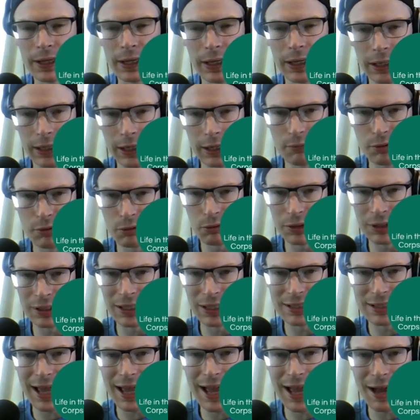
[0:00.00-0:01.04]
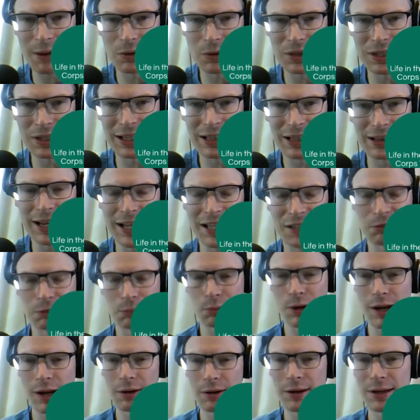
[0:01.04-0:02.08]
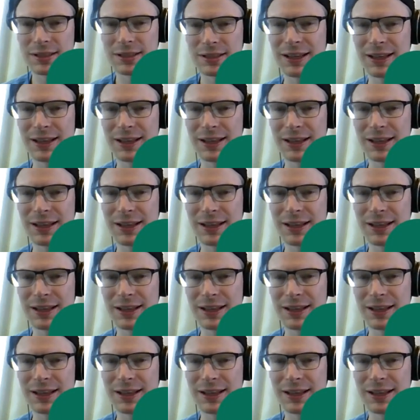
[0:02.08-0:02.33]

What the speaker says: So he does that with the Alliance for Progress,